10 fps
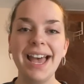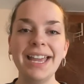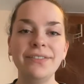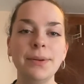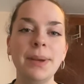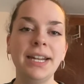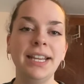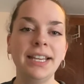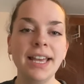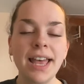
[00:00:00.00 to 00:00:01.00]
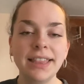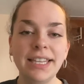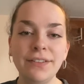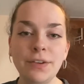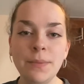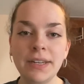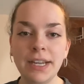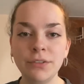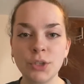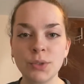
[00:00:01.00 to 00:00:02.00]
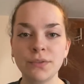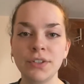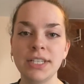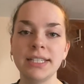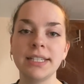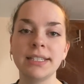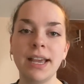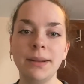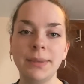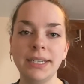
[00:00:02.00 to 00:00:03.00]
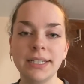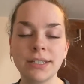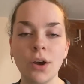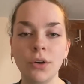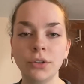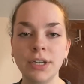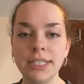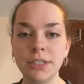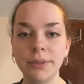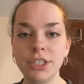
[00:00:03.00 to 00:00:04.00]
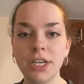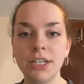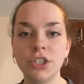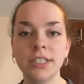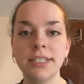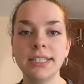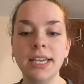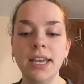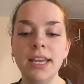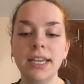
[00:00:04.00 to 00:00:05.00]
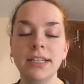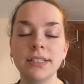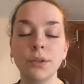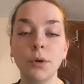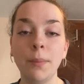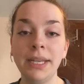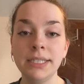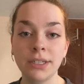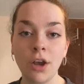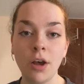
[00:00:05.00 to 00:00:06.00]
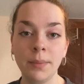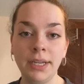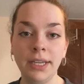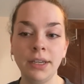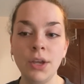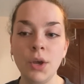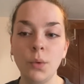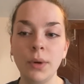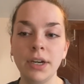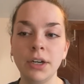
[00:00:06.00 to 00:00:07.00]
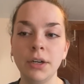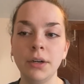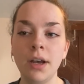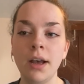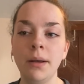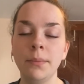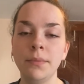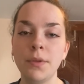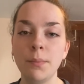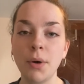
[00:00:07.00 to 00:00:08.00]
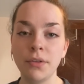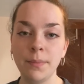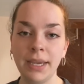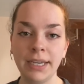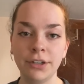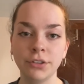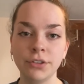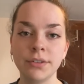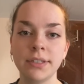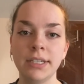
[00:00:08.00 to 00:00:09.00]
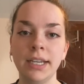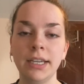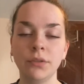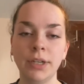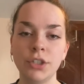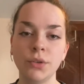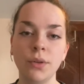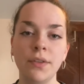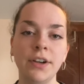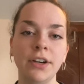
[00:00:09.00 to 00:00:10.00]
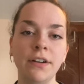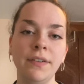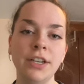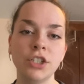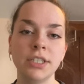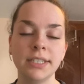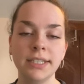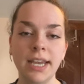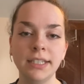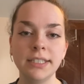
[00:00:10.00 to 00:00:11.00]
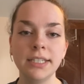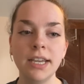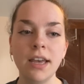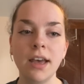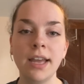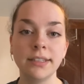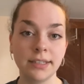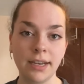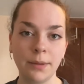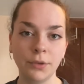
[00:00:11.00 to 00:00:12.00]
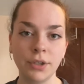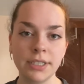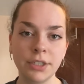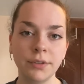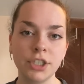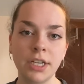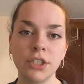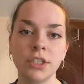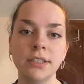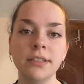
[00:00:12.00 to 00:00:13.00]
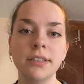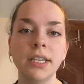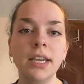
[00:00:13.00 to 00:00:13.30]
Hi everybody! The film that I've chosen for this assignment is called Crazy Rich Asians. It is a romantic comedy where both the main characters, Nick and Rachel, they're of Asian descent, hence the name Crazy Rich Asians.